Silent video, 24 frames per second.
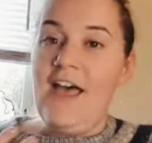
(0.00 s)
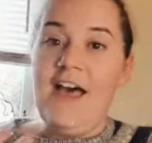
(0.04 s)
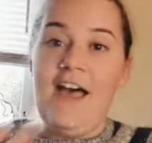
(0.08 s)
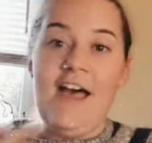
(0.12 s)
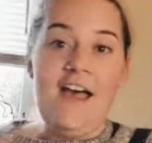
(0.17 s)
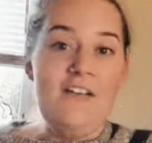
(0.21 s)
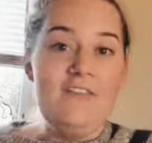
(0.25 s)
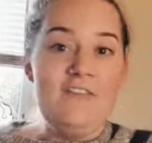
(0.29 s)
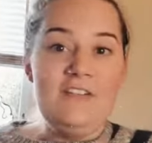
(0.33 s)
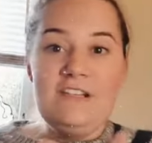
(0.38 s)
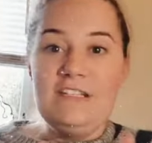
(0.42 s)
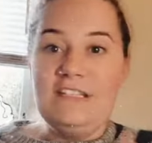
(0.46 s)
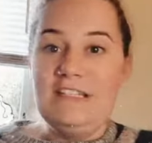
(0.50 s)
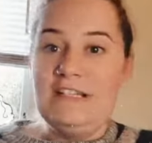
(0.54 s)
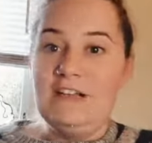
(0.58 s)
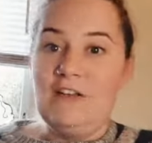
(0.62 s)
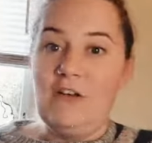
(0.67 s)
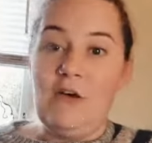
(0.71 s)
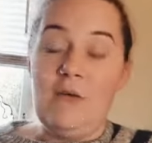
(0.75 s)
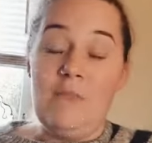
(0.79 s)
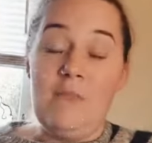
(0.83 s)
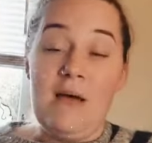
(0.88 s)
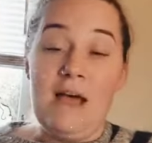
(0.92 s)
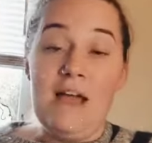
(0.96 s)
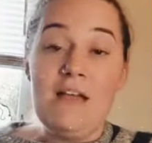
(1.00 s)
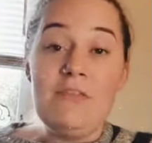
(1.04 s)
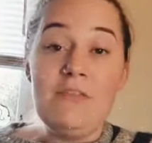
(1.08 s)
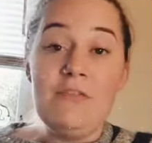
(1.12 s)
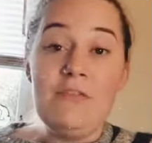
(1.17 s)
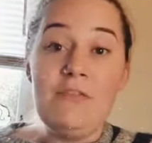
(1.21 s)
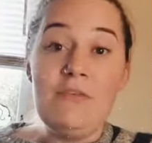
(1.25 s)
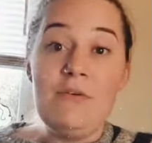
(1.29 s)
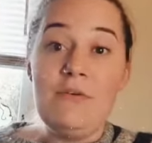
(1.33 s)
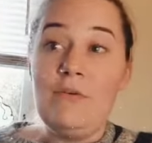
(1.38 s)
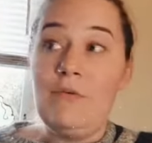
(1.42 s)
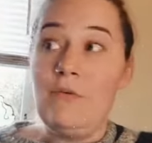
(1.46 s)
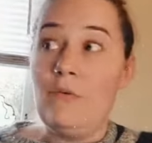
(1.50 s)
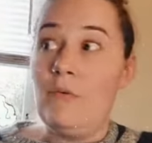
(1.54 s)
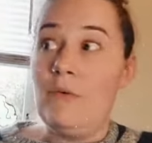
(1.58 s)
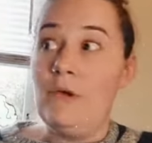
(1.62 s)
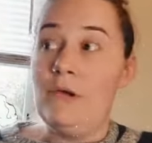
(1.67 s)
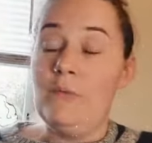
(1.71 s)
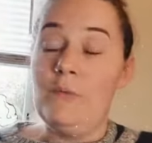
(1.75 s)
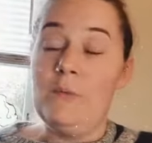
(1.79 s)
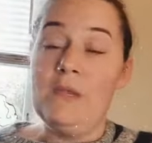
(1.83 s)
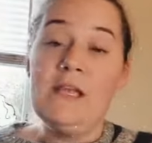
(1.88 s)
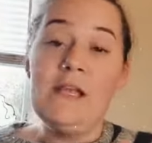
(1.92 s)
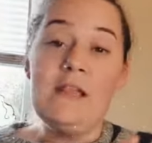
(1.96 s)
every single month
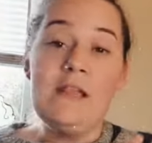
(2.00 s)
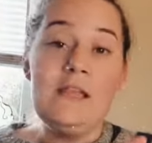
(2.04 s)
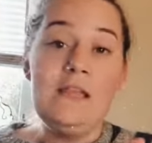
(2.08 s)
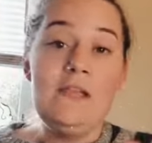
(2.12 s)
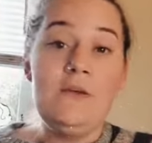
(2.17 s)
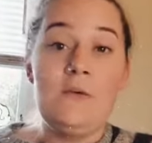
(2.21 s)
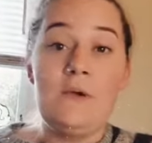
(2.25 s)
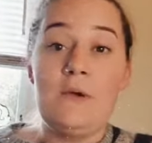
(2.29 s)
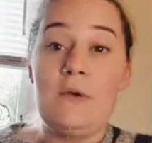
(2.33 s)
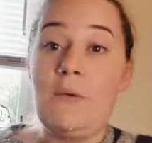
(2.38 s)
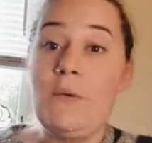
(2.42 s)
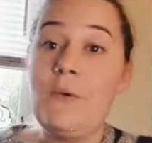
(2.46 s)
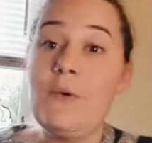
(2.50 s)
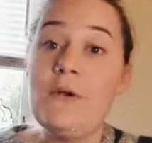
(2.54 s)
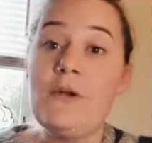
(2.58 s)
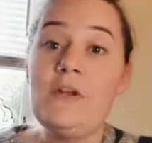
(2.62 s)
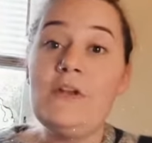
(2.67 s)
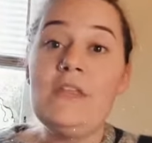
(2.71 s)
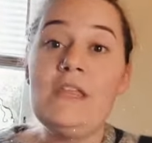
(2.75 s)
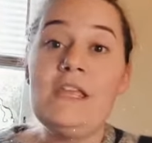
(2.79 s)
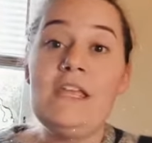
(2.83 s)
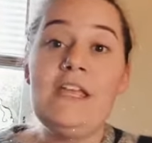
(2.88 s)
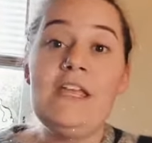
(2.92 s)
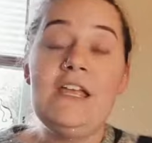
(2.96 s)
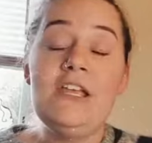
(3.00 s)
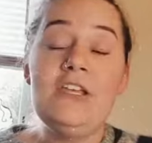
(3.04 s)
or weekly or quarterly.